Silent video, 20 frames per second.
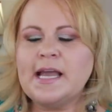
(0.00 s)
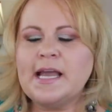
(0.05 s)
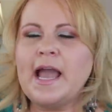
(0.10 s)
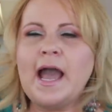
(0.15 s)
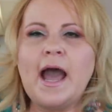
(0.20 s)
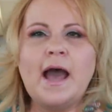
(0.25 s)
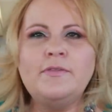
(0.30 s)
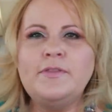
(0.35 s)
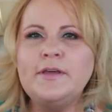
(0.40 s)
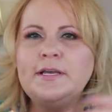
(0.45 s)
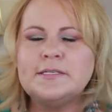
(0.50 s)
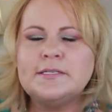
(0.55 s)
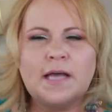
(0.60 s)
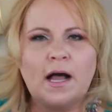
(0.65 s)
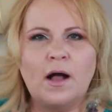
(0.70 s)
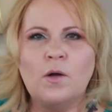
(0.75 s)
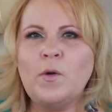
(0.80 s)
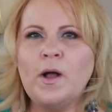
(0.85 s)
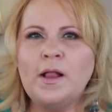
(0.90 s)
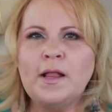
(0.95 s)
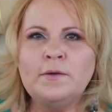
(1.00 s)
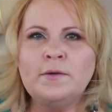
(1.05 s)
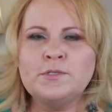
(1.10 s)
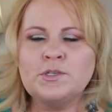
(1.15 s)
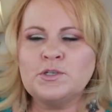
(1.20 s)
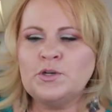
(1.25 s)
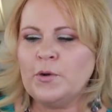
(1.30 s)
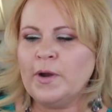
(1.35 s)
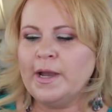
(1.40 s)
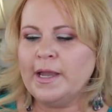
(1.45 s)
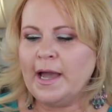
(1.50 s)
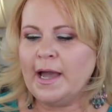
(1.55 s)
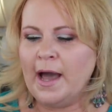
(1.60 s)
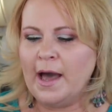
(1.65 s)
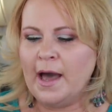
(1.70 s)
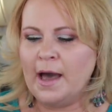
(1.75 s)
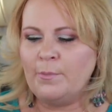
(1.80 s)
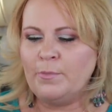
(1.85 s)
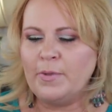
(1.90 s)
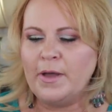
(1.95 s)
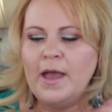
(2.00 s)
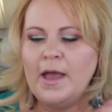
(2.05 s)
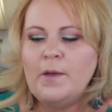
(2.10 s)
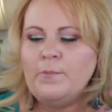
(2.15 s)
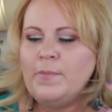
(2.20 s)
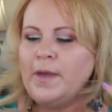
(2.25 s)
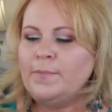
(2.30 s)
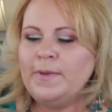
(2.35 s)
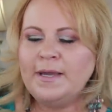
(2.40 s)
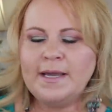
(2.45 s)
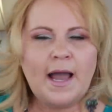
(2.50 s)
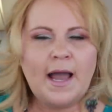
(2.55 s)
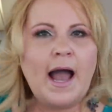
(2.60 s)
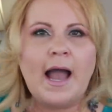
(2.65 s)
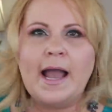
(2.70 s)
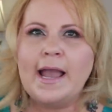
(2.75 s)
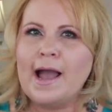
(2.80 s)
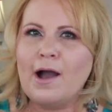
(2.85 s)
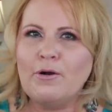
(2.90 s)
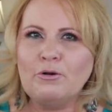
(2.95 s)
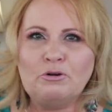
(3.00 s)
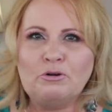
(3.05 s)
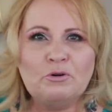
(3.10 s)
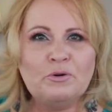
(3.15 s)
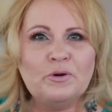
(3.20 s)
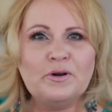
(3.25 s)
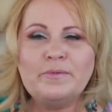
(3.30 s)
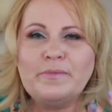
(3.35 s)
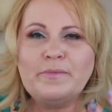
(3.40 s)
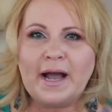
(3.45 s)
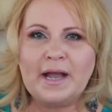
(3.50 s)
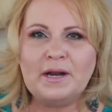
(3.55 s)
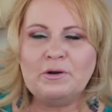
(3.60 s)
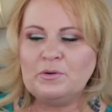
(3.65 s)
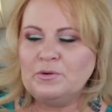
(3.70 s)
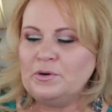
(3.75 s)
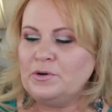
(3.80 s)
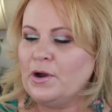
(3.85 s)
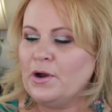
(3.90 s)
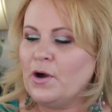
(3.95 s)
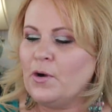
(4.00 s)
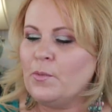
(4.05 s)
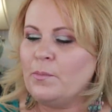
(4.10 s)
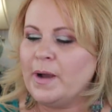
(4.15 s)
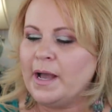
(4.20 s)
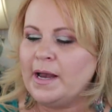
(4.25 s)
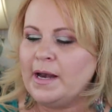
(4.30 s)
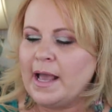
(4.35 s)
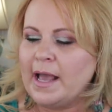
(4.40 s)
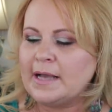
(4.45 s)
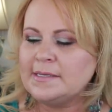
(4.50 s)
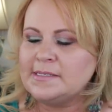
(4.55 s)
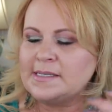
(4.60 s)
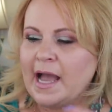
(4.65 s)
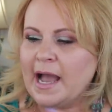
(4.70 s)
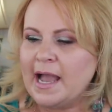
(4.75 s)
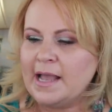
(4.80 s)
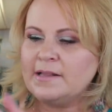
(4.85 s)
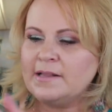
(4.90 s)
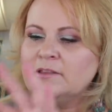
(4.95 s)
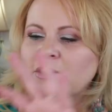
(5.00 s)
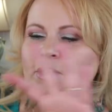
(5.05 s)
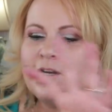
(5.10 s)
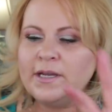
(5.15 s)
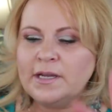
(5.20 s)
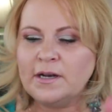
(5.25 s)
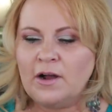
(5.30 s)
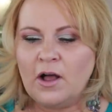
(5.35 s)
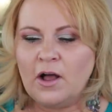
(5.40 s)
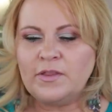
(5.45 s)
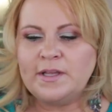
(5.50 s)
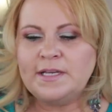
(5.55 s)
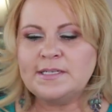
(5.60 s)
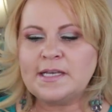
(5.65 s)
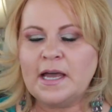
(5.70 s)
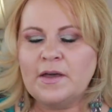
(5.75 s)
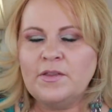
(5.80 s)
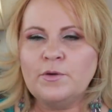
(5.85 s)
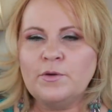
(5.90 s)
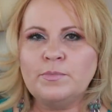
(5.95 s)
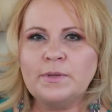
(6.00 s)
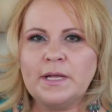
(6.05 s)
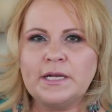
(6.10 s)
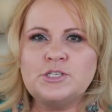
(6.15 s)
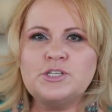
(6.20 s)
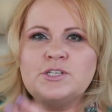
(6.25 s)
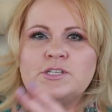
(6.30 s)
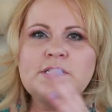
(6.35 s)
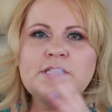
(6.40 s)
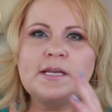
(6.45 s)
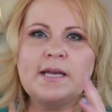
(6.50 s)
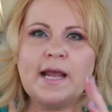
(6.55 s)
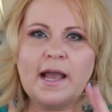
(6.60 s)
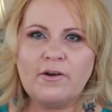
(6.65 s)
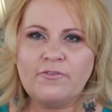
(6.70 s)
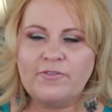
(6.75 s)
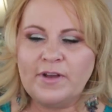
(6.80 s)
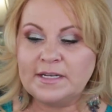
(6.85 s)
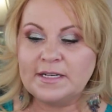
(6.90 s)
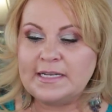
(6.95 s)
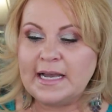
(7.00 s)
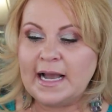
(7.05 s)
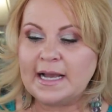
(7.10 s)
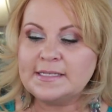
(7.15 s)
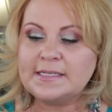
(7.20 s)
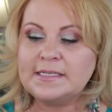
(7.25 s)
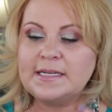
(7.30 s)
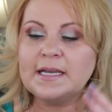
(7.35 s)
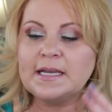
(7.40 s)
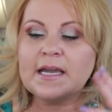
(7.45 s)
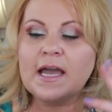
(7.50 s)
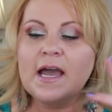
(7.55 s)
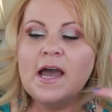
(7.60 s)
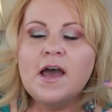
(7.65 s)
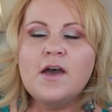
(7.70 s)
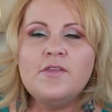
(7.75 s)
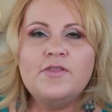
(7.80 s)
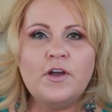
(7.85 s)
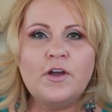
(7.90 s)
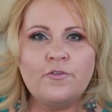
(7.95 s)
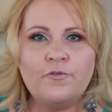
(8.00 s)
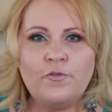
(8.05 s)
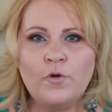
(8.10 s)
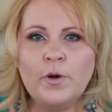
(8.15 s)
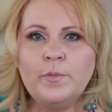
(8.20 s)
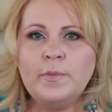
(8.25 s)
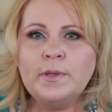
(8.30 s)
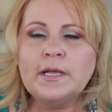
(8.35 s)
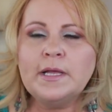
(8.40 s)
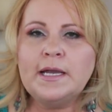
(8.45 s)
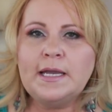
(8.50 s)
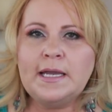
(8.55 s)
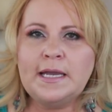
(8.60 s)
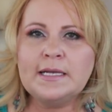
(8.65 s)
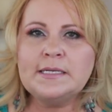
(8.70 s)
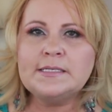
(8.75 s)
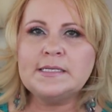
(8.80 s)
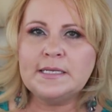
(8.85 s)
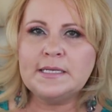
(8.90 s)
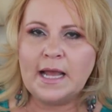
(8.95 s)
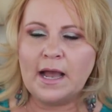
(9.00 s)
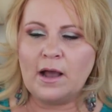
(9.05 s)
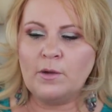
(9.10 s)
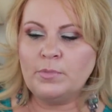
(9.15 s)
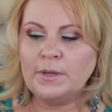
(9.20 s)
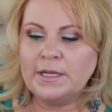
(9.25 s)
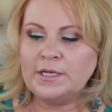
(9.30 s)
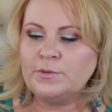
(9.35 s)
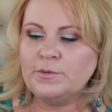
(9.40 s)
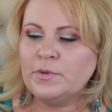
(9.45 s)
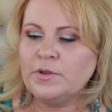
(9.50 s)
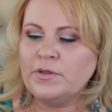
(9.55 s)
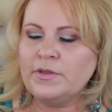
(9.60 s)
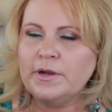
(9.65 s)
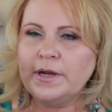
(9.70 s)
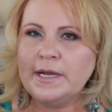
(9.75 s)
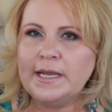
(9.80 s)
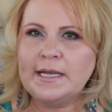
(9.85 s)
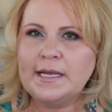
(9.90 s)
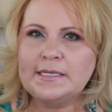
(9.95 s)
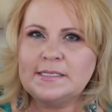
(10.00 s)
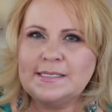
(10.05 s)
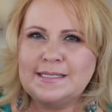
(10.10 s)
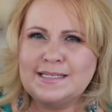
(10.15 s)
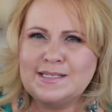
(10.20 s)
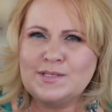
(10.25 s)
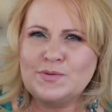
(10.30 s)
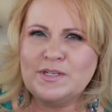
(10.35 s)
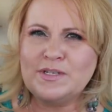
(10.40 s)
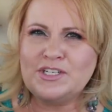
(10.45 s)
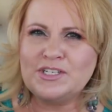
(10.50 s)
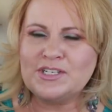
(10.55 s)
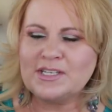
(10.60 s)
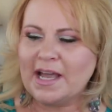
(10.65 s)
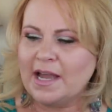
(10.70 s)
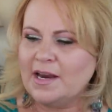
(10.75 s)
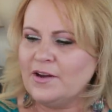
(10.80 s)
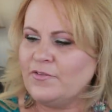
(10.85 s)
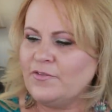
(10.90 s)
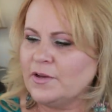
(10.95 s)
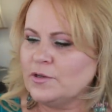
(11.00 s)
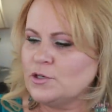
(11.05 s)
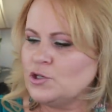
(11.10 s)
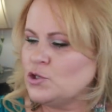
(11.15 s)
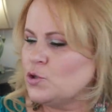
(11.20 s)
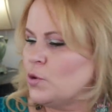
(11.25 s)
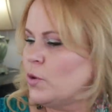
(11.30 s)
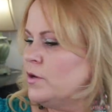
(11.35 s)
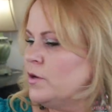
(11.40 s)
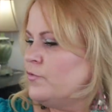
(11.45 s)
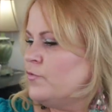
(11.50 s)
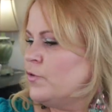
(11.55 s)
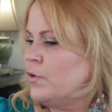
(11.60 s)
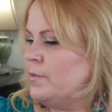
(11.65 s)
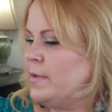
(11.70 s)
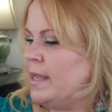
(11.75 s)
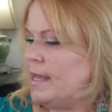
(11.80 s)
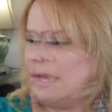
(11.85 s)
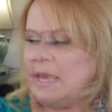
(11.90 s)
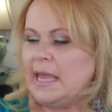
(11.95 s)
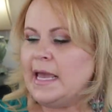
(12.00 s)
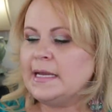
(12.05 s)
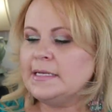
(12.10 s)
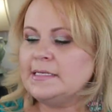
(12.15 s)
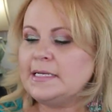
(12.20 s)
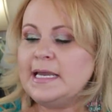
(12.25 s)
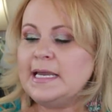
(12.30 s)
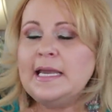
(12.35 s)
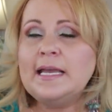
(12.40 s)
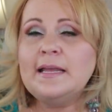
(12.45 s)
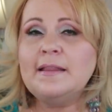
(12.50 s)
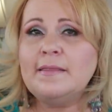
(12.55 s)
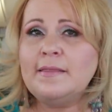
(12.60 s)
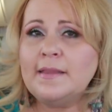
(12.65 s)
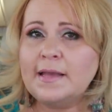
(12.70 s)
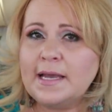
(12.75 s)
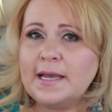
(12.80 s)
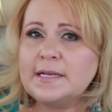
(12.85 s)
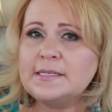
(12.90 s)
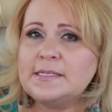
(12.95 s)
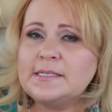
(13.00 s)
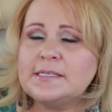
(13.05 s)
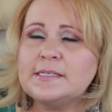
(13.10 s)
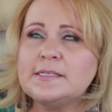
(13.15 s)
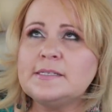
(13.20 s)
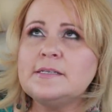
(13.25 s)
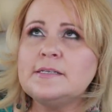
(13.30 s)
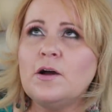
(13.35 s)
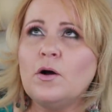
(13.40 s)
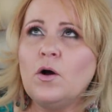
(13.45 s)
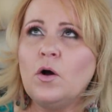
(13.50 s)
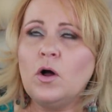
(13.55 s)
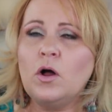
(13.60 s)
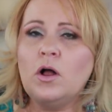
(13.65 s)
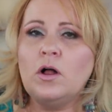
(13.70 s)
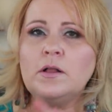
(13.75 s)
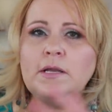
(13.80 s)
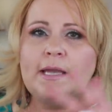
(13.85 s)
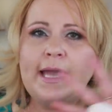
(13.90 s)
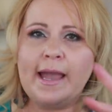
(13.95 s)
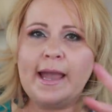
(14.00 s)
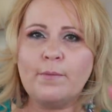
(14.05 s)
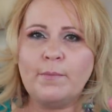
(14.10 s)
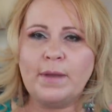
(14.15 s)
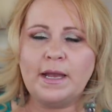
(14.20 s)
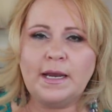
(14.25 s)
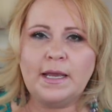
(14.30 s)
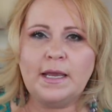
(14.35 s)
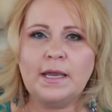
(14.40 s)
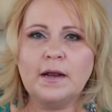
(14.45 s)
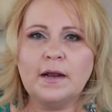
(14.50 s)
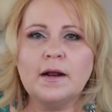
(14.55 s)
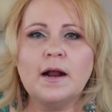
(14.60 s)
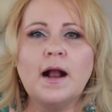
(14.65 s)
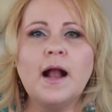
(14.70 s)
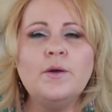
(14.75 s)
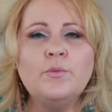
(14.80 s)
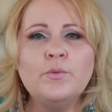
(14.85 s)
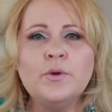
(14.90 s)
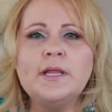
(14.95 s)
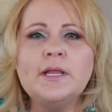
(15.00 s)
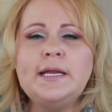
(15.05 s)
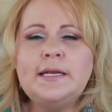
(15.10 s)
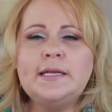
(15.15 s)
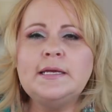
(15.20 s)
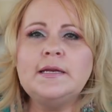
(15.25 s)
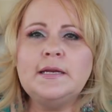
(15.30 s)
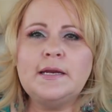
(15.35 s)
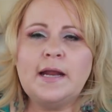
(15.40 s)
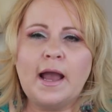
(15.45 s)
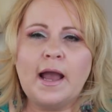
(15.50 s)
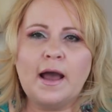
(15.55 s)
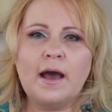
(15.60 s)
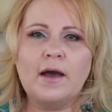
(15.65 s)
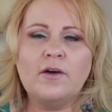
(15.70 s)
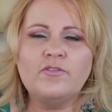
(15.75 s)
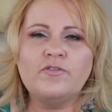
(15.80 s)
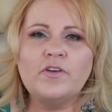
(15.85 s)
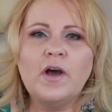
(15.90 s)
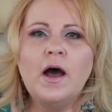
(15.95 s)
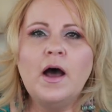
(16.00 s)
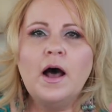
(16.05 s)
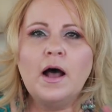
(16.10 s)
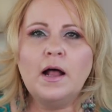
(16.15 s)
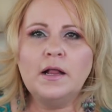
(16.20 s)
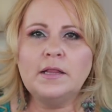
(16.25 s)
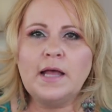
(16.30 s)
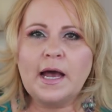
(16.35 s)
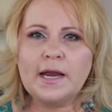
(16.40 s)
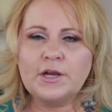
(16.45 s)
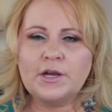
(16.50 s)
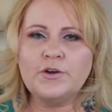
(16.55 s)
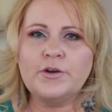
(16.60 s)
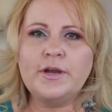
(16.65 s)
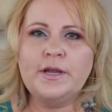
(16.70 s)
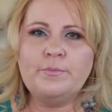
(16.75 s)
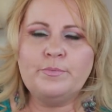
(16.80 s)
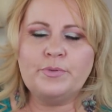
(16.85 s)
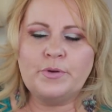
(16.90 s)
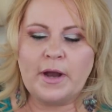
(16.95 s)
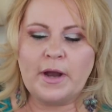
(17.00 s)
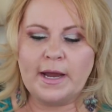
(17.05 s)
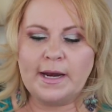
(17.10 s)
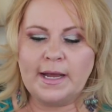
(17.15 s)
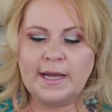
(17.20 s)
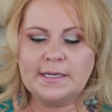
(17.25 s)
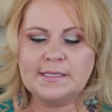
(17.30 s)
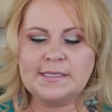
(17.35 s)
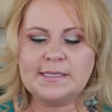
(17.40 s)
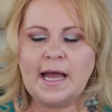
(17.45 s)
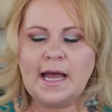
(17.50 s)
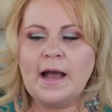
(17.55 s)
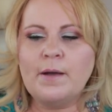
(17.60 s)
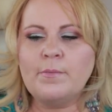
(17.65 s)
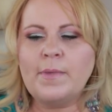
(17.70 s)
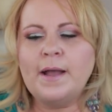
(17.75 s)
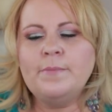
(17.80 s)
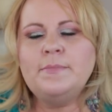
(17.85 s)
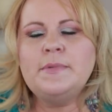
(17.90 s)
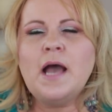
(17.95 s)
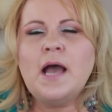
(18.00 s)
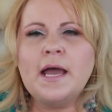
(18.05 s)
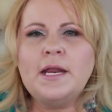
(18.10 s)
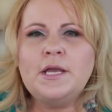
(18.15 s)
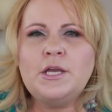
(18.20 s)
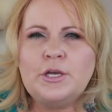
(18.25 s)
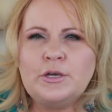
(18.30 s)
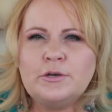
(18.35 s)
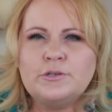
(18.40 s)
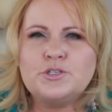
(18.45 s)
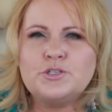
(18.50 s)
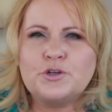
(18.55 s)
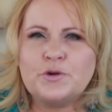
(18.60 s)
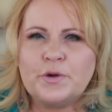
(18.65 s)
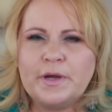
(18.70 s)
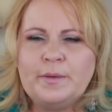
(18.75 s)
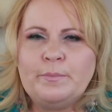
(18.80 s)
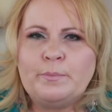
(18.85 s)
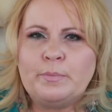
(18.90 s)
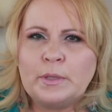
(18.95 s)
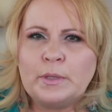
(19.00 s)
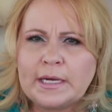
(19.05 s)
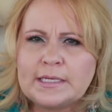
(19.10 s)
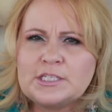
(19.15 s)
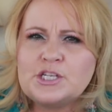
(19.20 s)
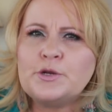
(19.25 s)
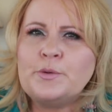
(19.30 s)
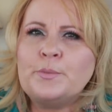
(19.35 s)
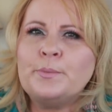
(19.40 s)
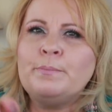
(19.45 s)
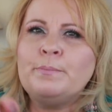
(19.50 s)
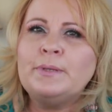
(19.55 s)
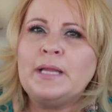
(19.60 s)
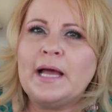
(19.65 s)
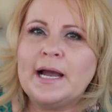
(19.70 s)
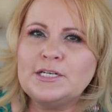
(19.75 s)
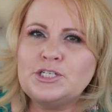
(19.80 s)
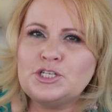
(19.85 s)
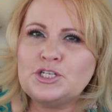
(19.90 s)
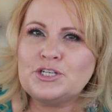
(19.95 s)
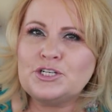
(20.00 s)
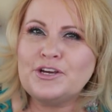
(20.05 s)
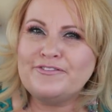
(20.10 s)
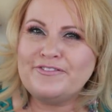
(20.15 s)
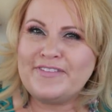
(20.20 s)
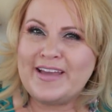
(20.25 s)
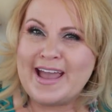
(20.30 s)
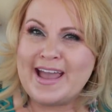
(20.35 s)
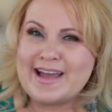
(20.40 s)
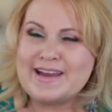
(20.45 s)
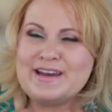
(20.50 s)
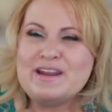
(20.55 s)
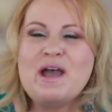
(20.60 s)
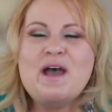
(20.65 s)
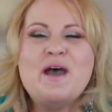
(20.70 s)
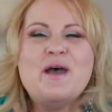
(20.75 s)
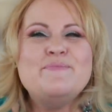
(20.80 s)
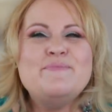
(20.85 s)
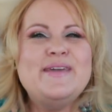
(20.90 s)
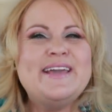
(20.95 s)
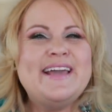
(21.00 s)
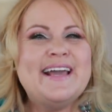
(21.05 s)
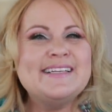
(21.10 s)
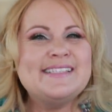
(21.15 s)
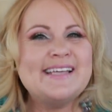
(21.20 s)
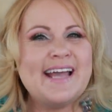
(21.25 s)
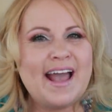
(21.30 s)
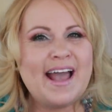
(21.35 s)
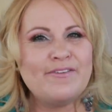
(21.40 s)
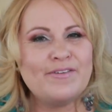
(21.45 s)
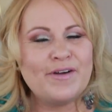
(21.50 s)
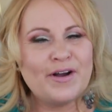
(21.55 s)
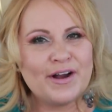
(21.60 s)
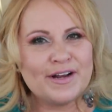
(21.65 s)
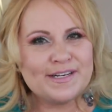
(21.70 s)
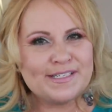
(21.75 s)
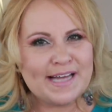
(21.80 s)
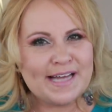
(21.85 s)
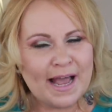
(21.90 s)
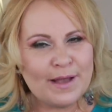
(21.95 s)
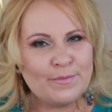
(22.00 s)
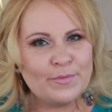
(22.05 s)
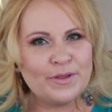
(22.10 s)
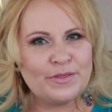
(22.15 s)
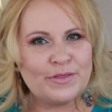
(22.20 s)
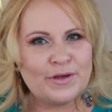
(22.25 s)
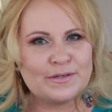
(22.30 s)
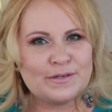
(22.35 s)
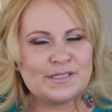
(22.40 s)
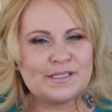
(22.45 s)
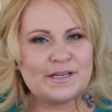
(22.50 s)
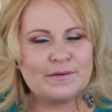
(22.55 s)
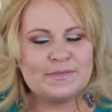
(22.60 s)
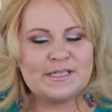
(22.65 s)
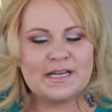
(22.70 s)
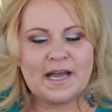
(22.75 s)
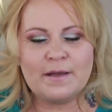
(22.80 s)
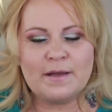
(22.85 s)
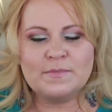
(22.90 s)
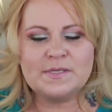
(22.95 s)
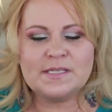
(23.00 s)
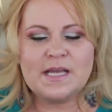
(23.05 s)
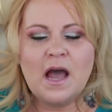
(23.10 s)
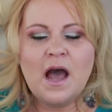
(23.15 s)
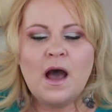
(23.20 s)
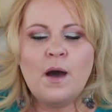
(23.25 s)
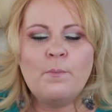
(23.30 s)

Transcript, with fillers: I had these all while I was growing up. Maybe I outgrew them. I don't know. But as I look at all these other blushes and how fantastic their formula is and how blendable there is, this one just kind of fell short for me. And in this whole gamut here, I really didn't have a lot of cream products. Um, I'm not a huge cream blush blush fan because I have a hard time with those sometimes.